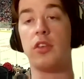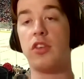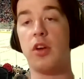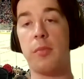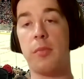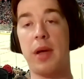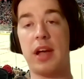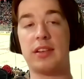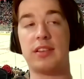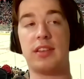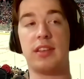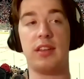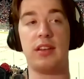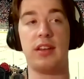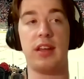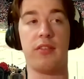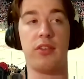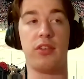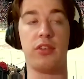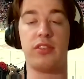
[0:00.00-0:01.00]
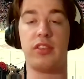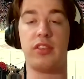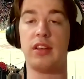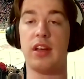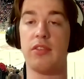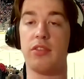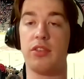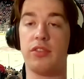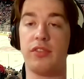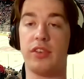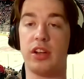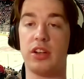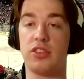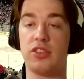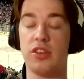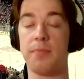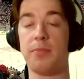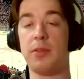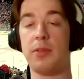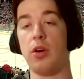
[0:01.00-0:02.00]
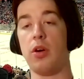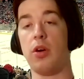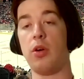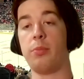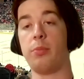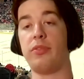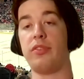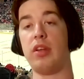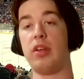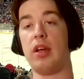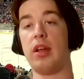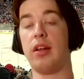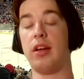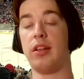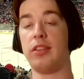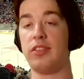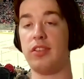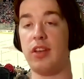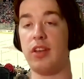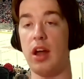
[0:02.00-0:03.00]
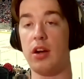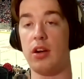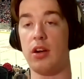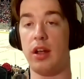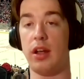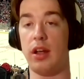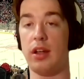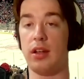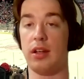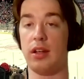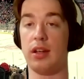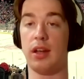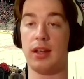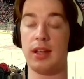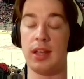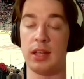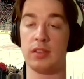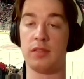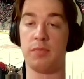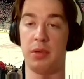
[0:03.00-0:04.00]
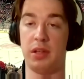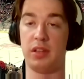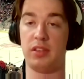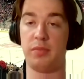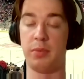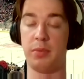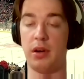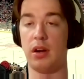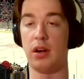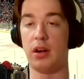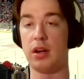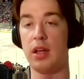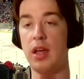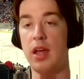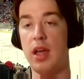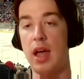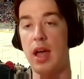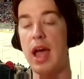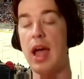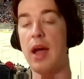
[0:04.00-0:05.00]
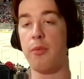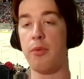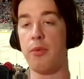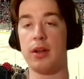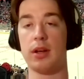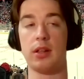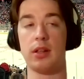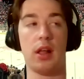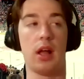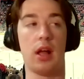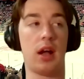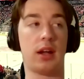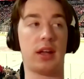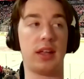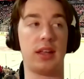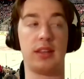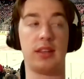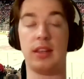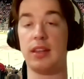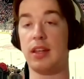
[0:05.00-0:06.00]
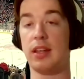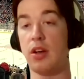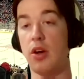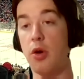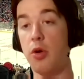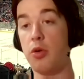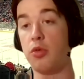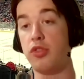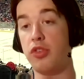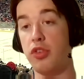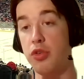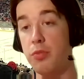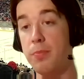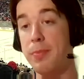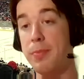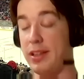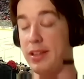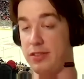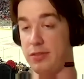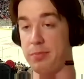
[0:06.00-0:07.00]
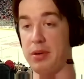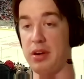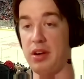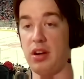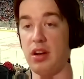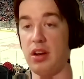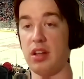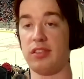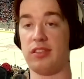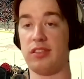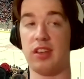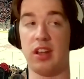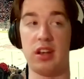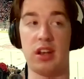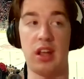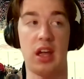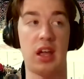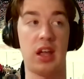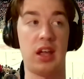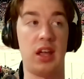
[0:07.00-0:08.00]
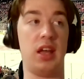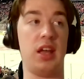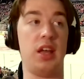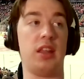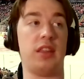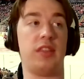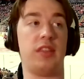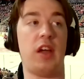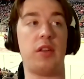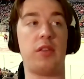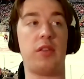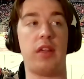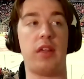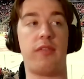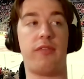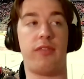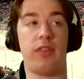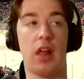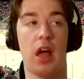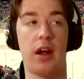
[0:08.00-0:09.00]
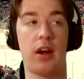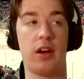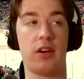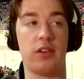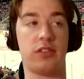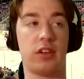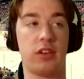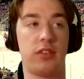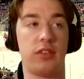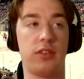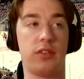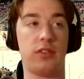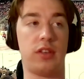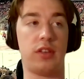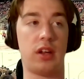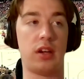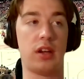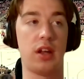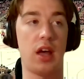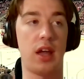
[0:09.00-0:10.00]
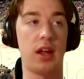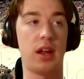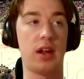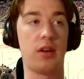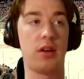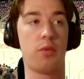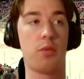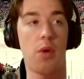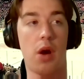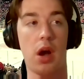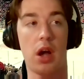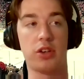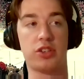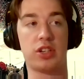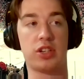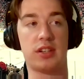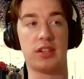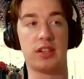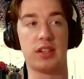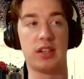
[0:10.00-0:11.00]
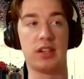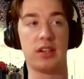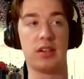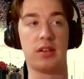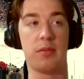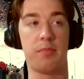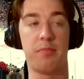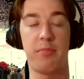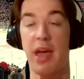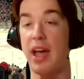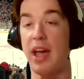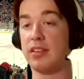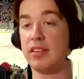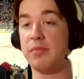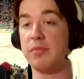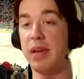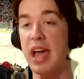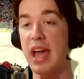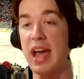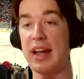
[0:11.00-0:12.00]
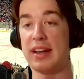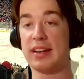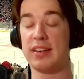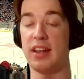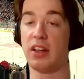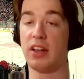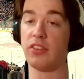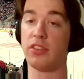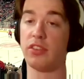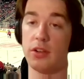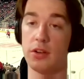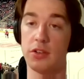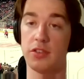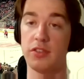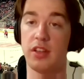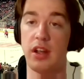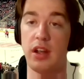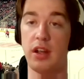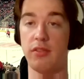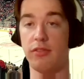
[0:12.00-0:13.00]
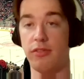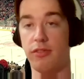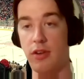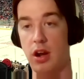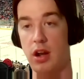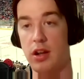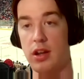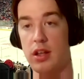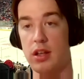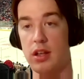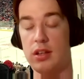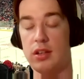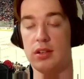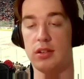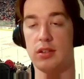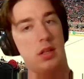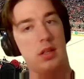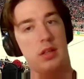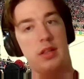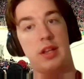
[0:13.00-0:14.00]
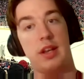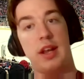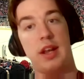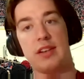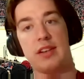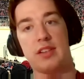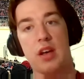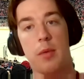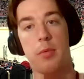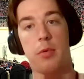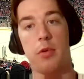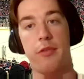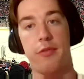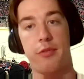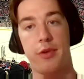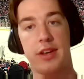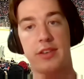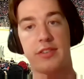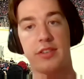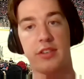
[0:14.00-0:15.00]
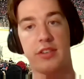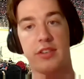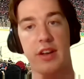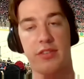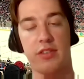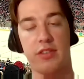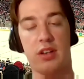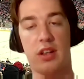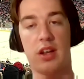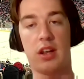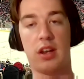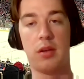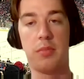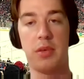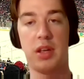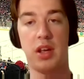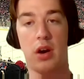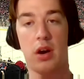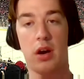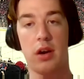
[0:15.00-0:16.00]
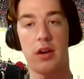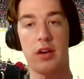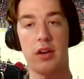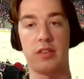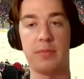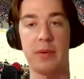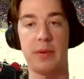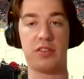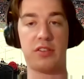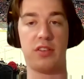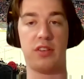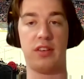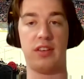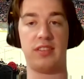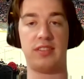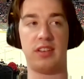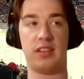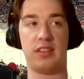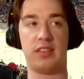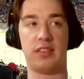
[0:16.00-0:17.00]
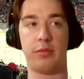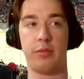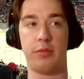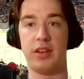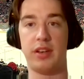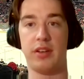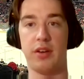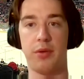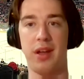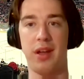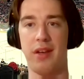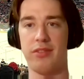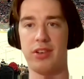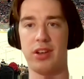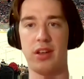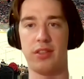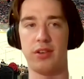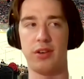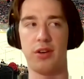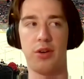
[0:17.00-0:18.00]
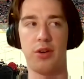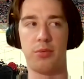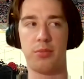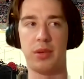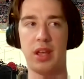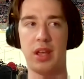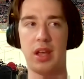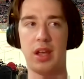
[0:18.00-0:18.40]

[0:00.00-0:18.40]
So back to the Devils. The Devils finish up their homestand on Saturday against Pittsburgh at 1 o'clock, and then they go to Pittsburgh on Sunday. Then the Flyers on Tuesday night, Washington back-to-back next Thursday and Friday. The next couple of weeks are definitely going to be hard, especially since we don't have another home